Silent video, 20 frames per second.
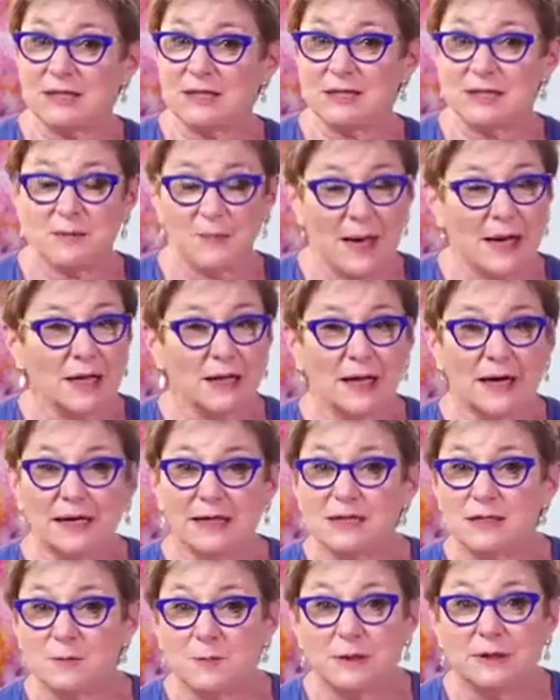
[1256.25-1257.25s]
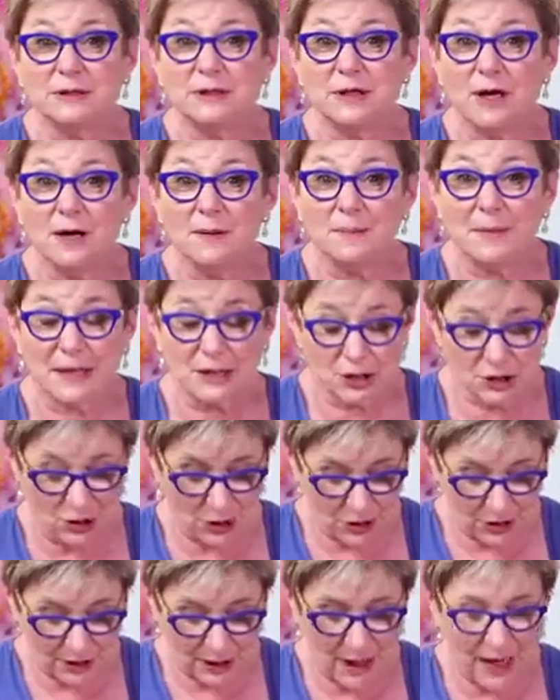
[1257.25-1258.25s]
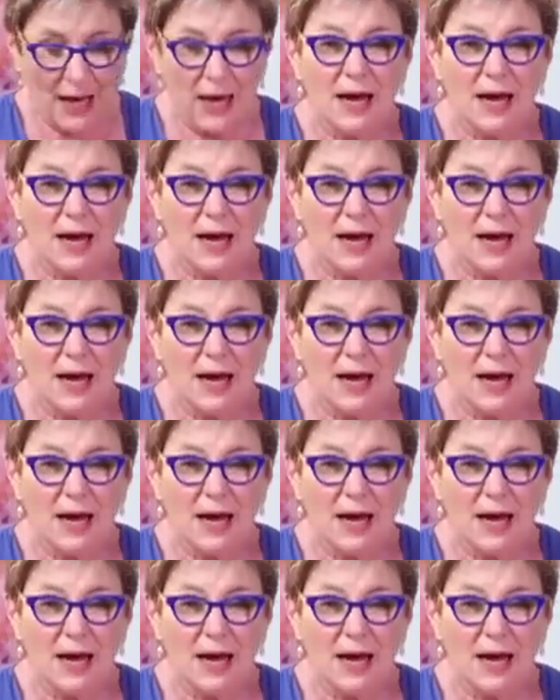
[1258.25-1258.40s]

smell like I spilled it on my shirt,